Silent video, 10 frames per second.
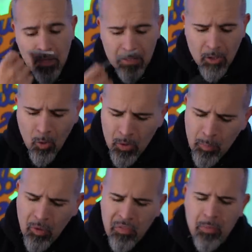It's an Eau de
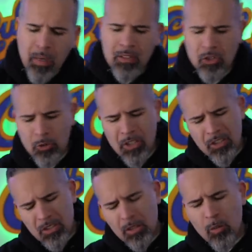Parfum
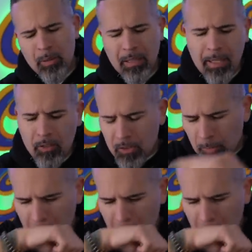concentration. It's a little bit light on this